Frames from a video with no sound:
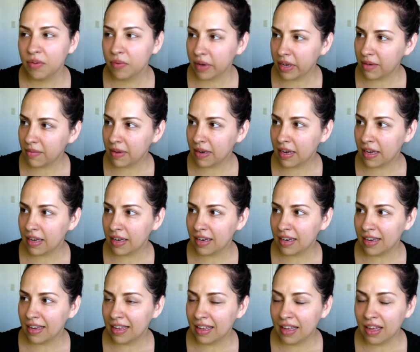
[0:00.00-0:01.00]
Wait a minute.
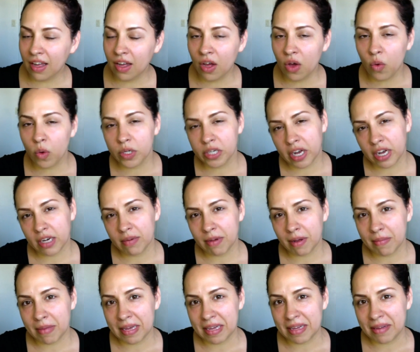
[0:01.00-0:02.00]
We're talking
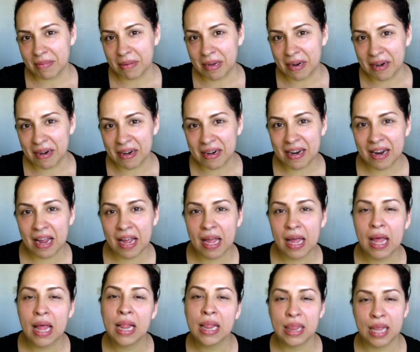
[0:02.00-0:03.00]
about makeup here.
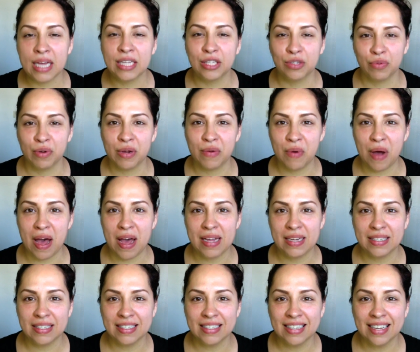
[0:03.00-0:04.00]
Let's rewind.